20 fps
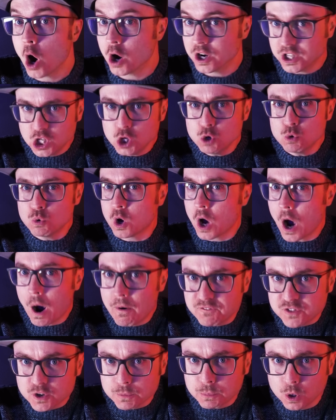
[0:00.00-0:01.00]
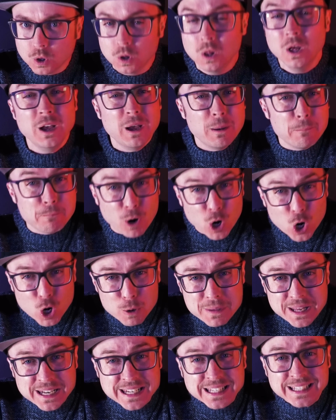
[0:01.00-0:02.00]
are you comfortable
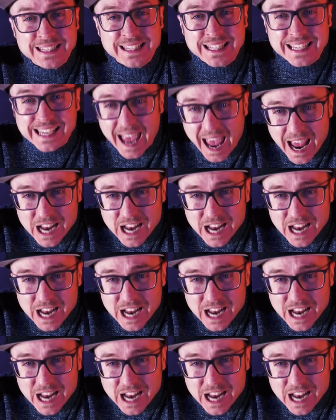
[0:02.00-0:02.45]
permanently